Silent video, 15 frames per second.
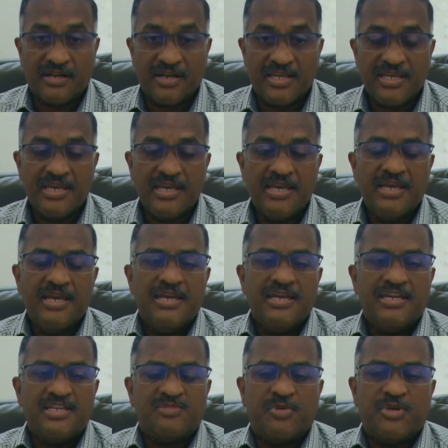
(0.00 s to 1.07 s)
running.
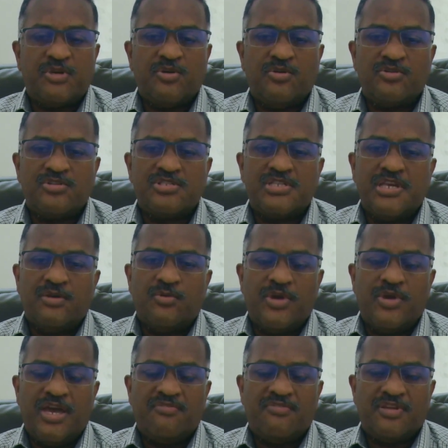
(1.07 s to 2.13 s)
It's because
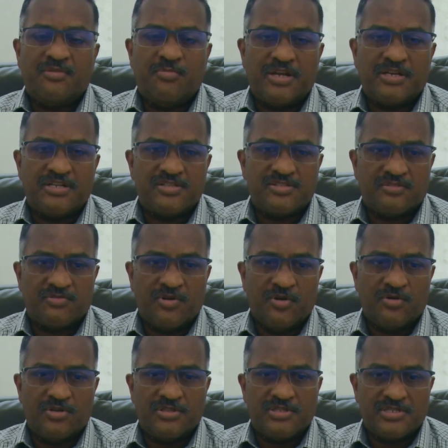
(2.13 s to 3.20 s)
we have an abundance of
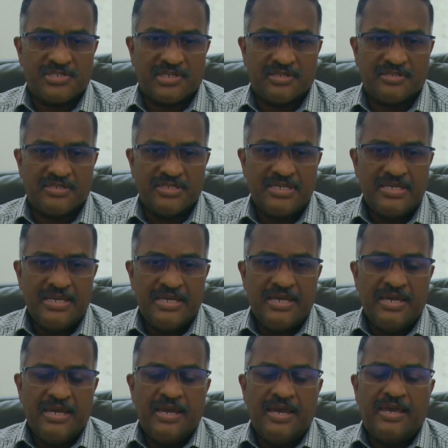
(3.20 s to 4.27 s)
coal in this country.
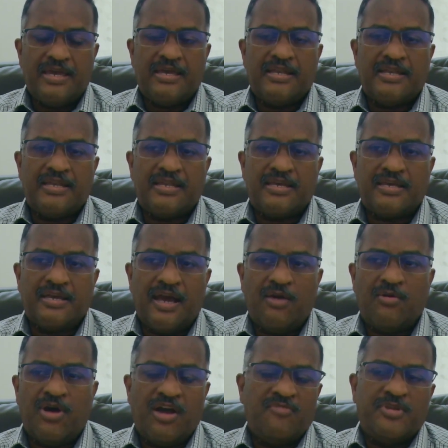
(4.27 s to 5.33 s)
And
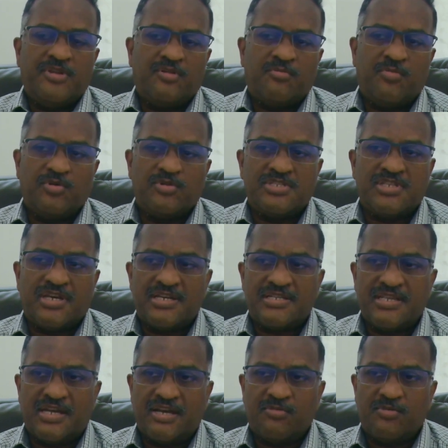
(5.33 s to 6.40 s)
I've been on both
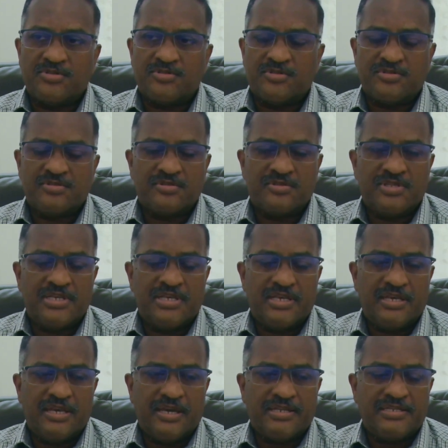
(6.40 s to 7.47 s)
sides. I was also
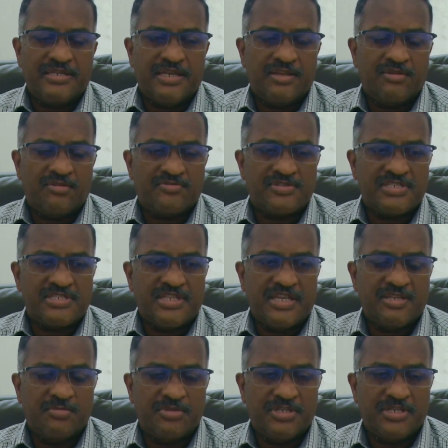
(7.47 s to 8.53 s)
the acting head of
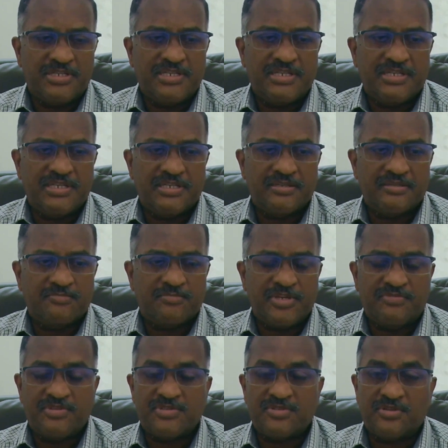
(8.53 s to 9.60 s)
sustainability in a
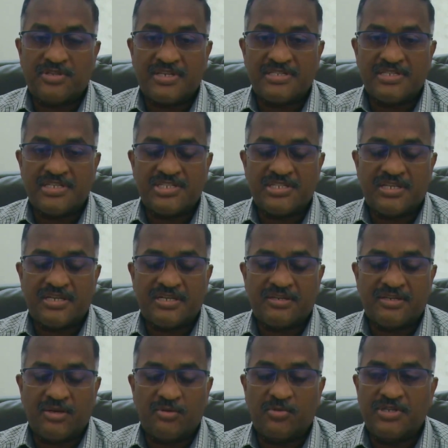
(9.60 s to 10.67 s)
previous organization
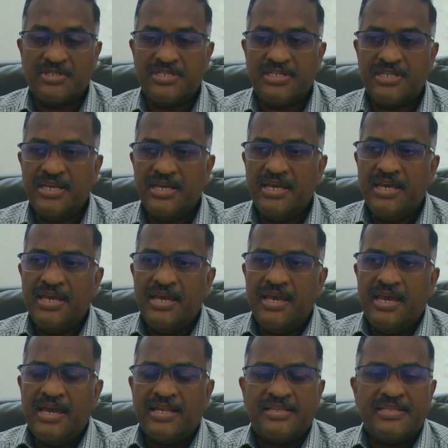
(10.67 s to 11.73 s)
I worked in.
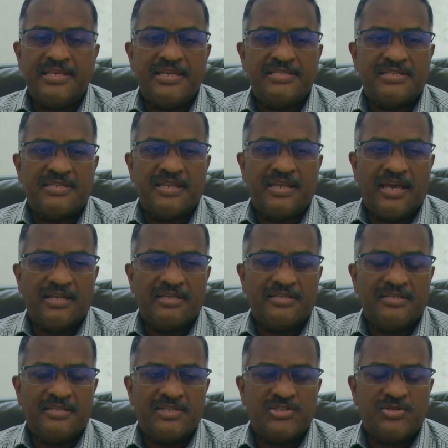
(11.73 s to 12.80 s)
And I think it's a
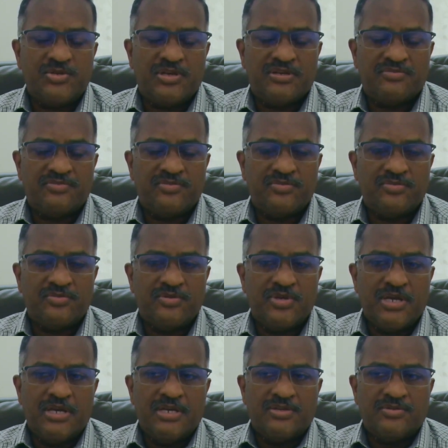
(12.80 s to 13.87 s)
reality that you have to
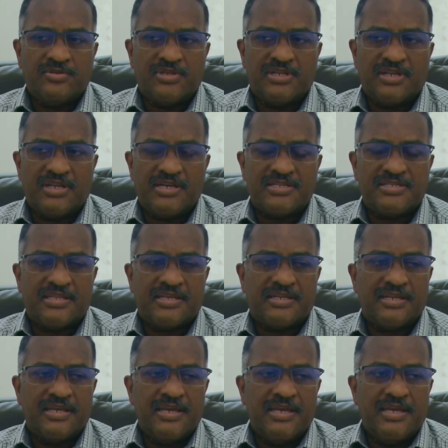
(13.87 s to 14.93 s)
realize
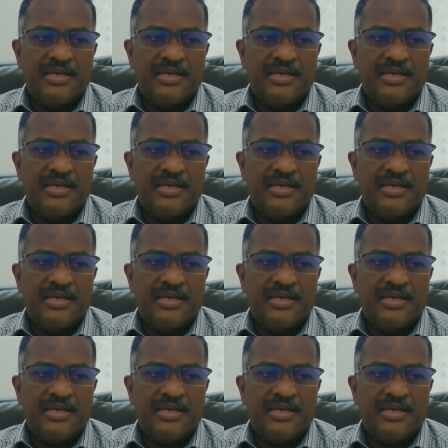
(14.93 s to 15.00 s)
that